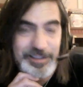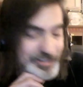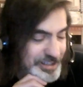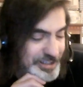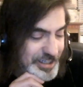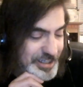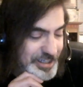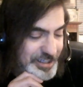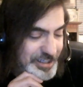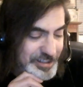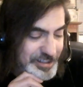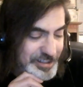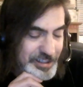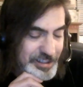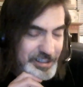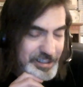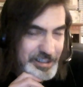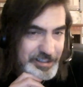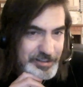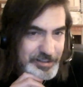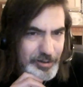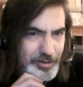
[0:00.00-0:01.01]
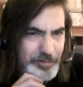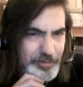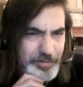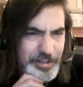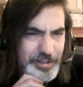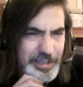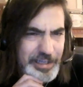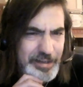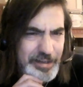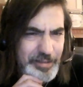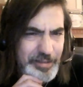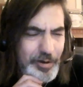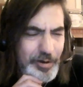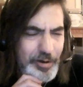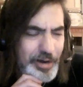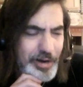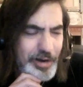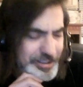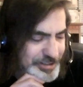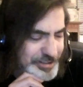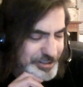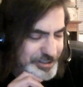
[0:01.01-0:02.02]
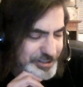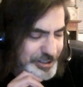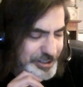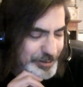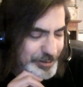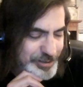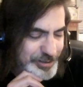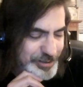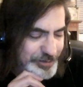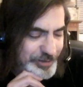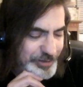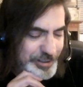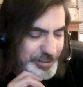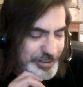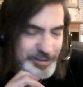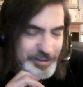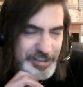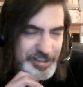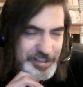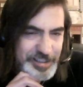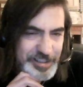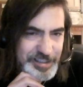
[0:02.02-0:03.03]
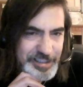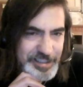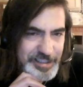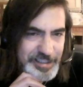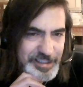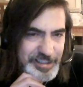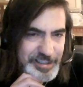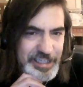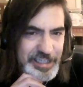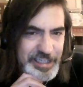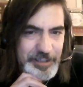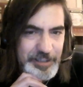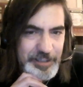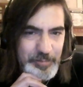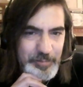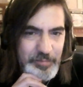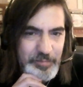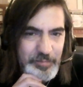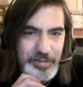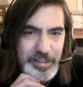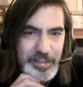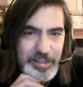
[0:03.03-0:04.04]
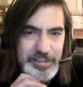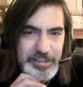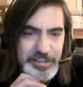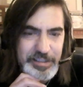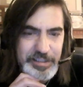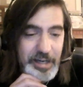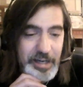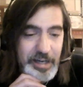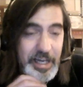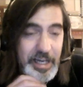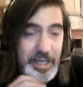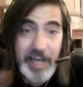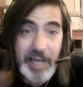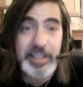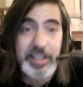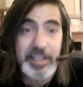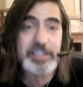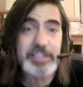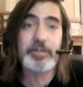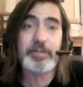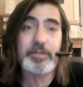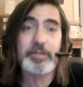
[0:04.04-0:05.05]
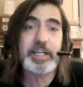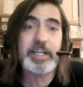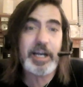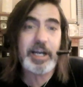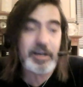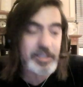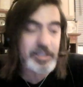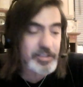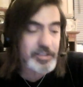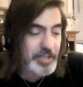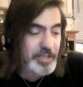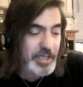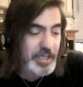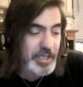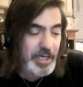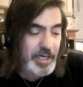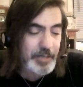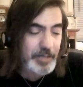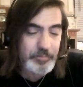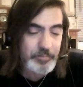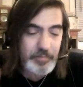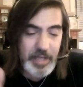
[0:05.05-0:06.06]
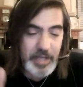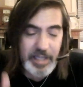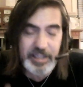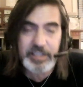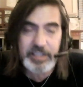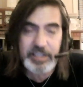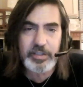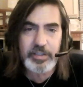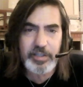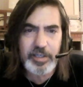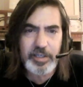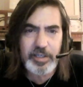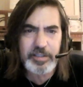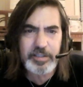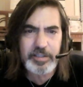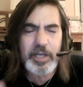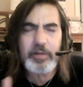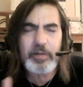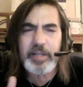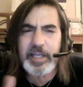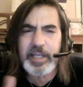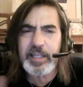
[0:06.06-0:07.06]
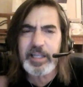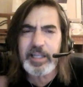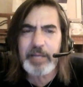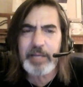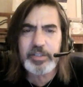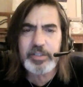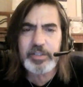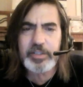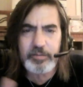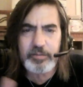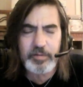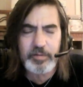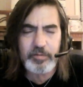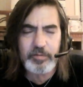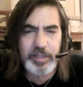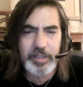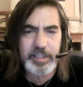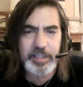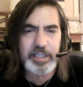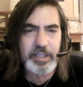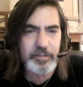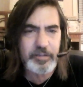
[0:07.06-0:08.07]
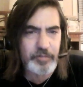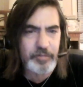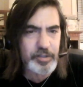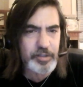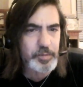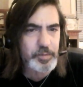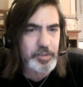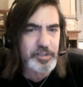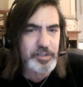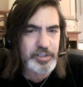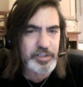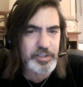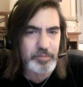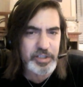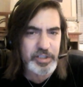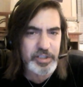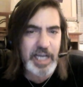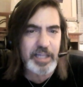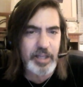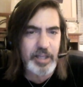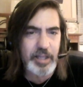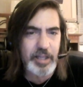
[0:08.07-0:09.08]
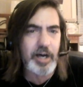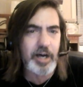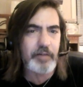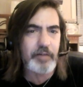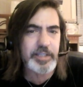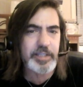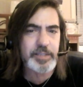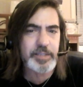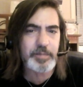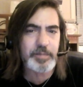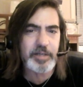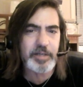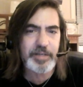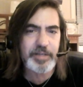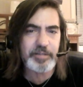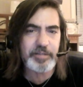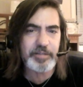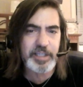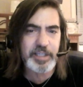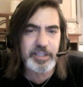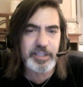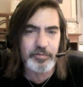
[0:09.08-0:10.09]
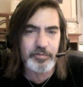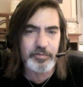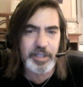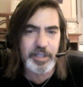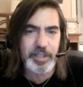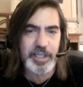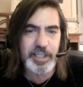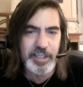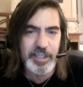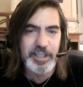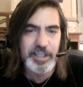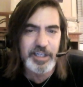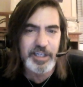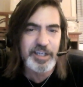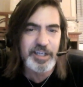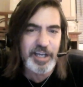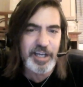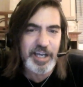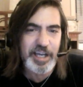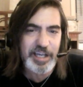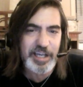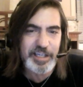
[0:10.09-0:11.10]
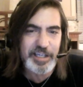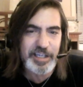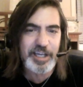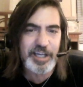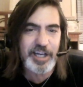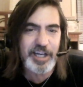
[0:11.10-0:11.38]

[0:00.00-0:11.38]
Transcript: and an awful lot of thought, to figure these things out. So I think he's a great character. And these are, like a lot of written in the first person, which I love. That's my favorite thing to read. And